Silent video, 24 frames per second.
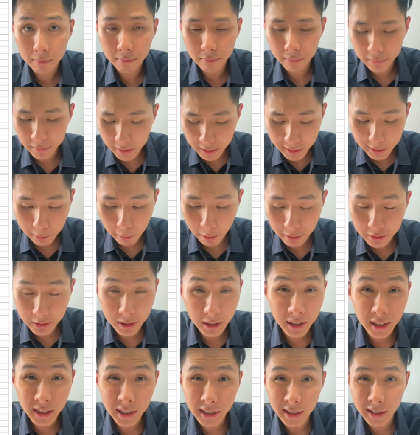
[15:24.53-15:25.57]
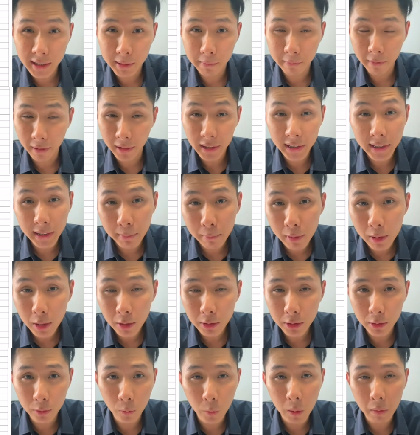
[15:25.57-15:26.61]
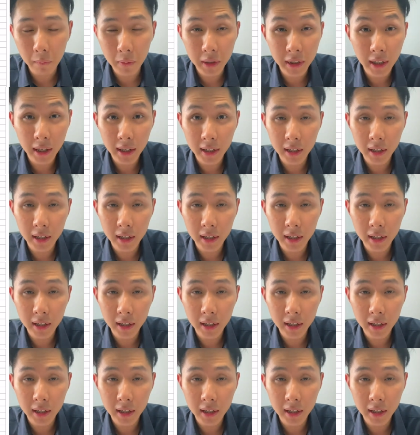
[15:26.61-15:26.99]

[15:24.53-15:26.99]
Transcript: This question is very similar to what we did